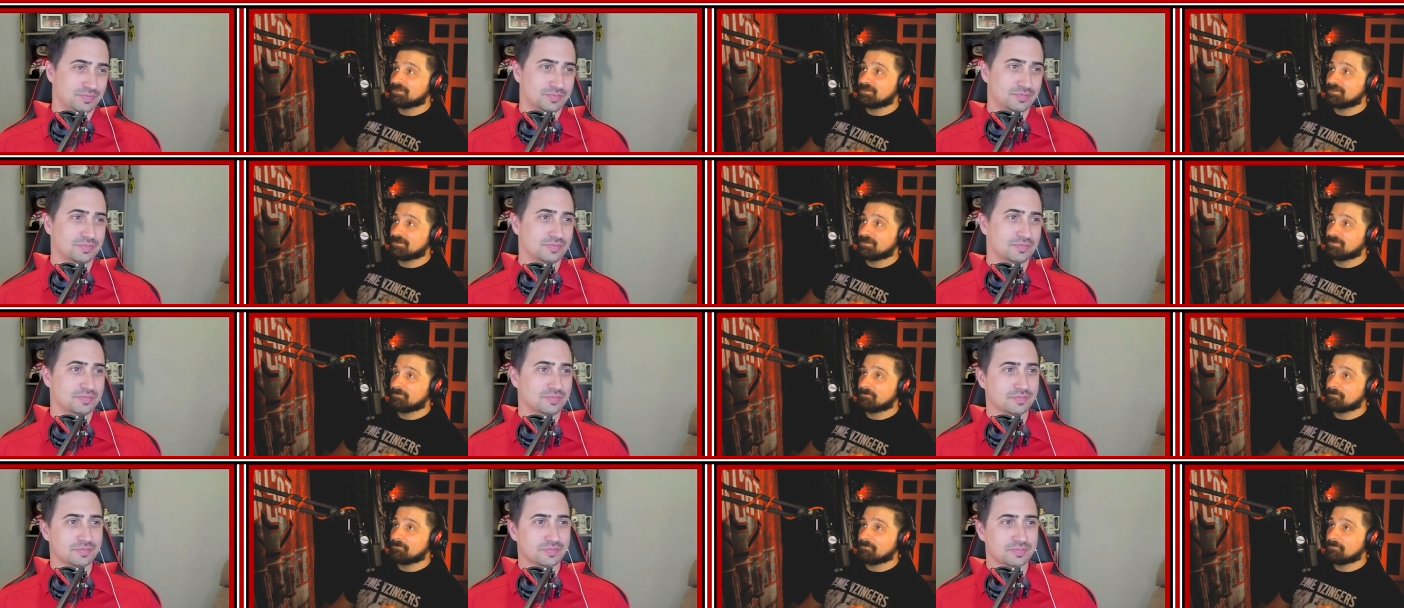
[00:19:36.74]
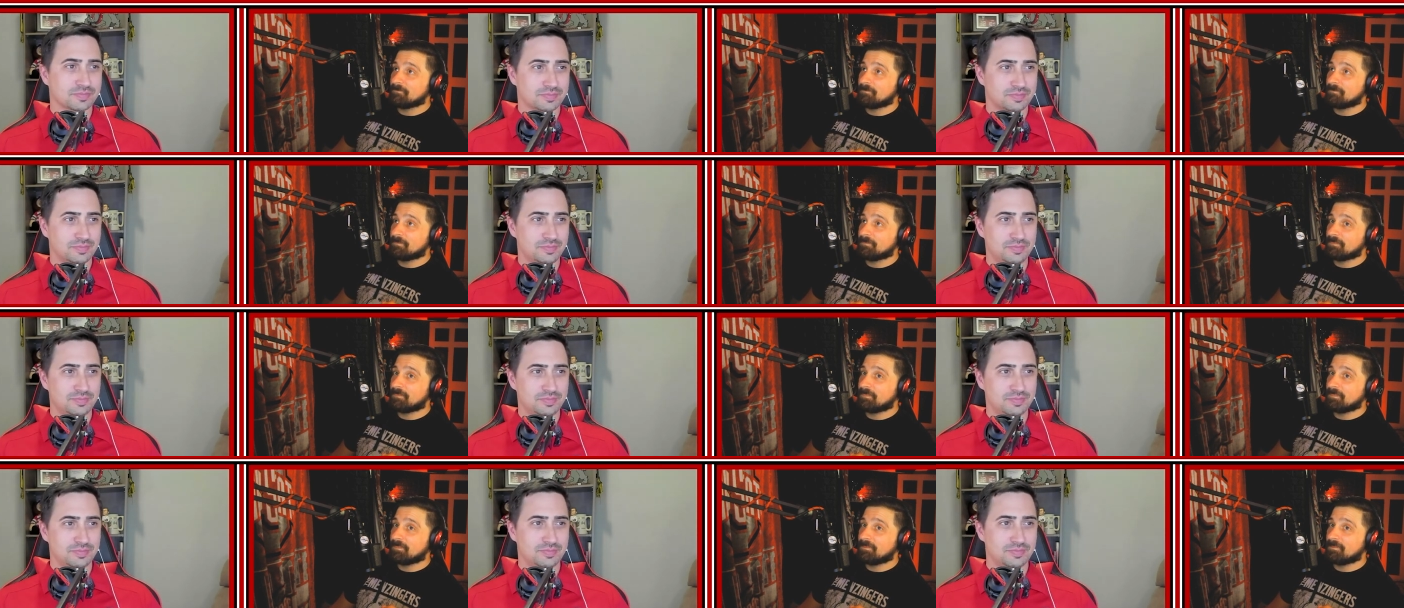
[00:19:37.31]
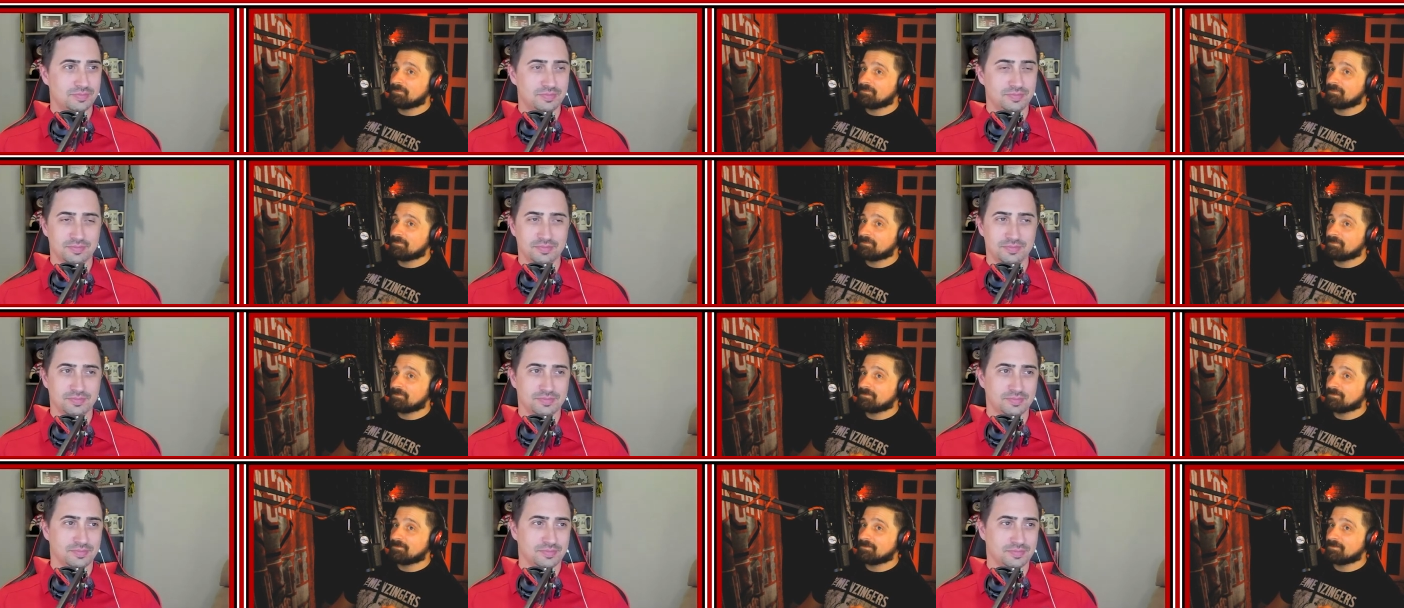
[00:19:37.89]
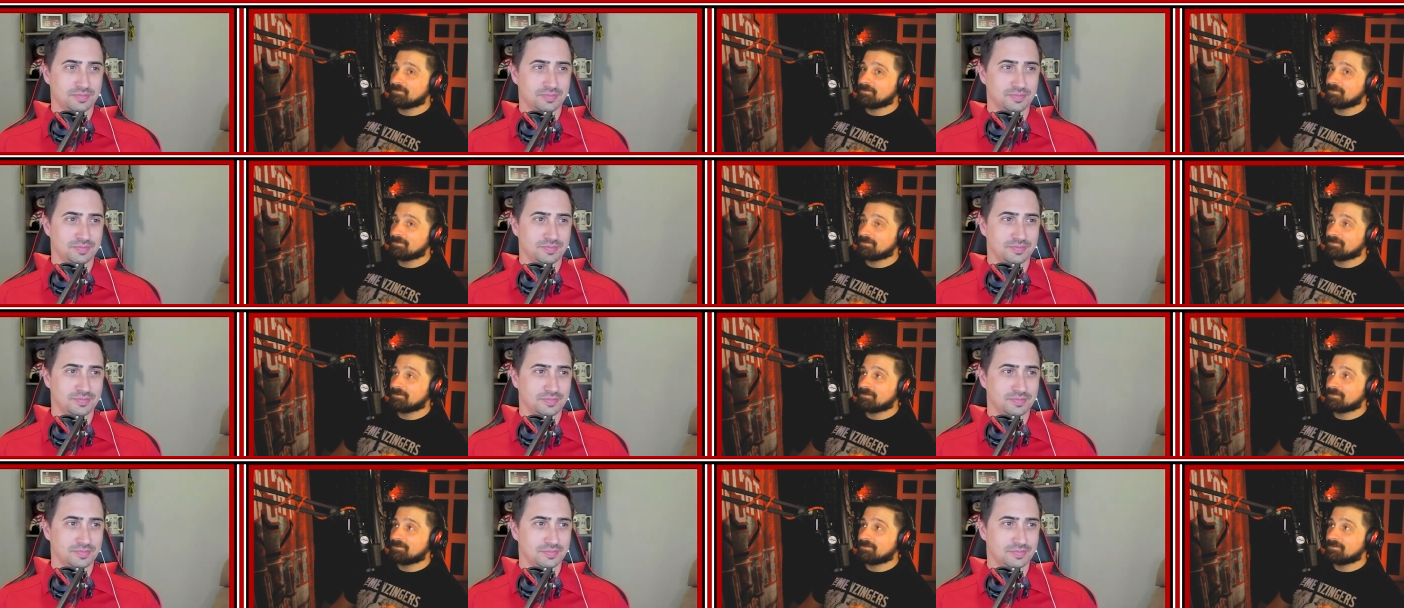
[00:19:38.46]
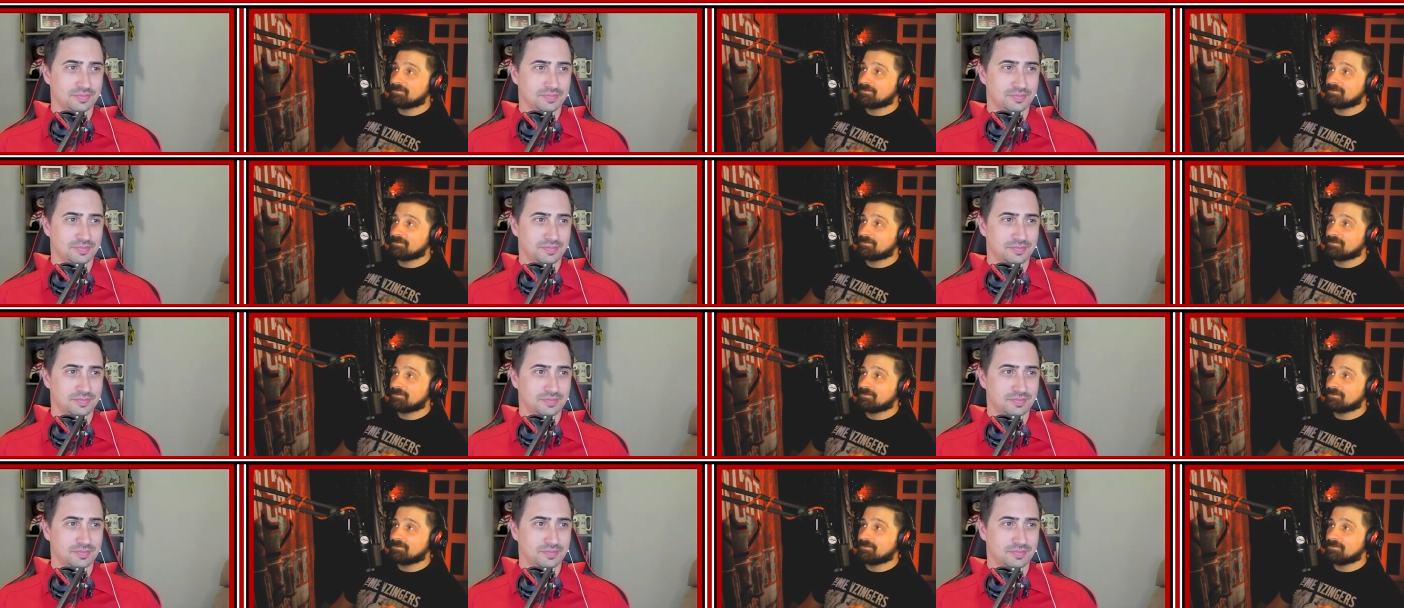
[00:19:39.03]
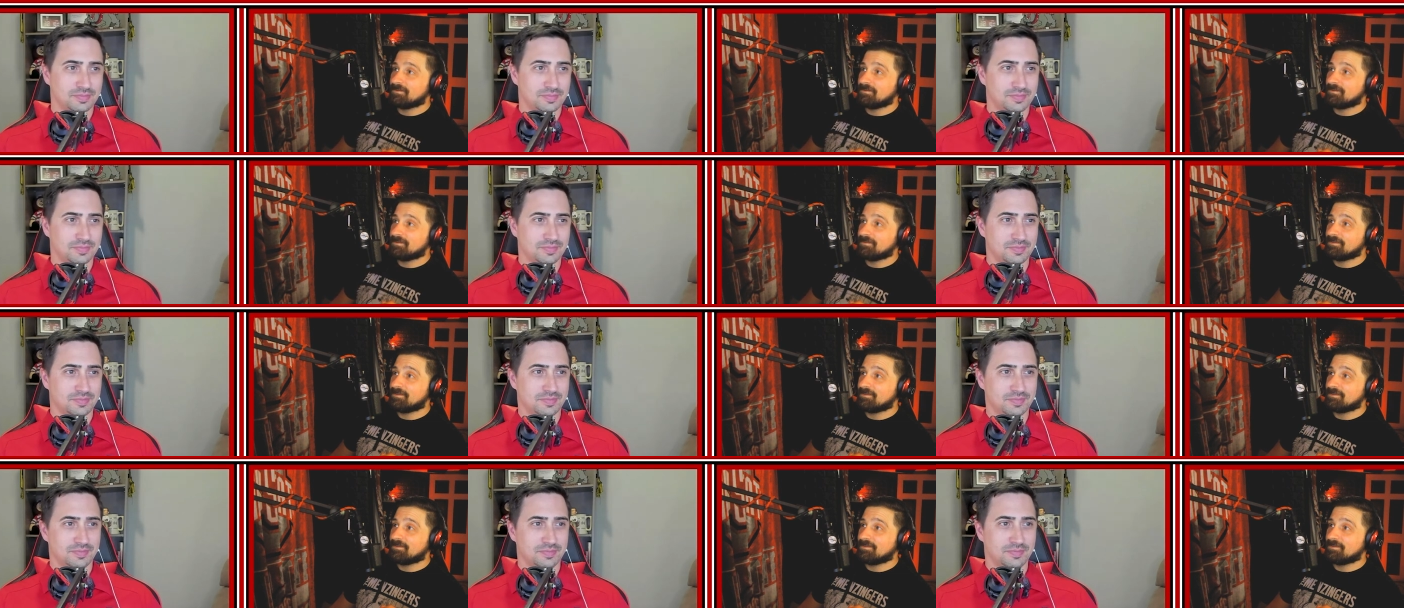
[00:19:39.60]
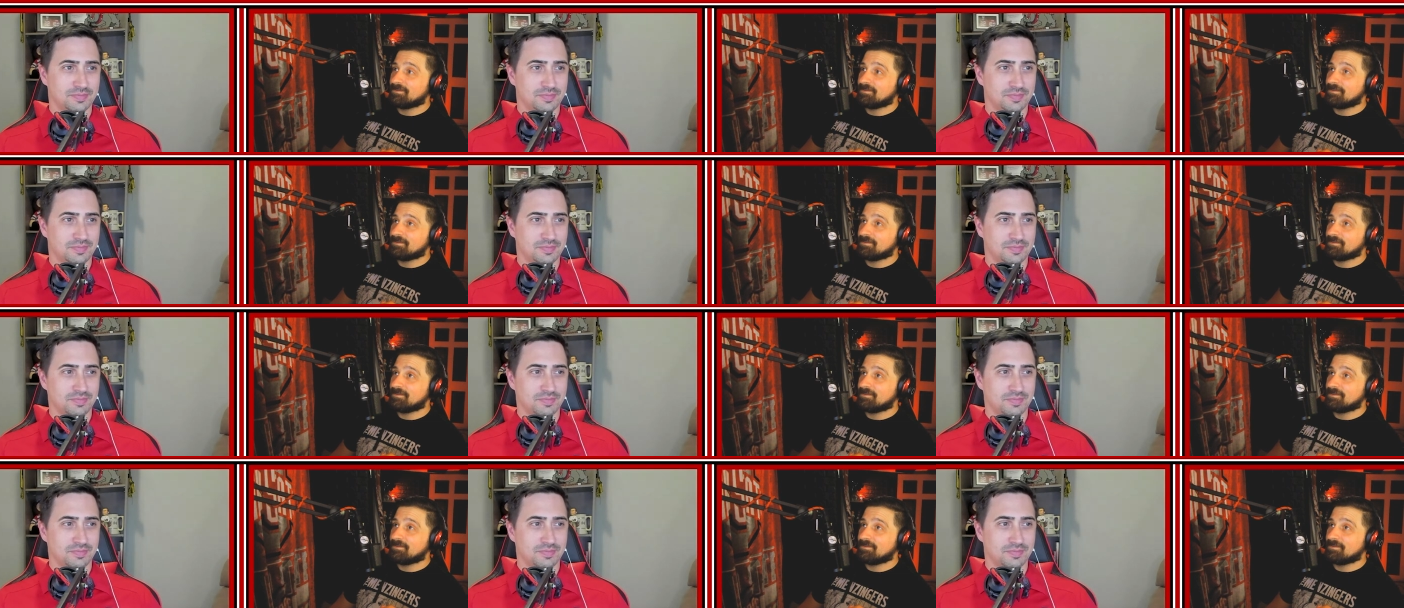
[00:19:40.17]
(silence)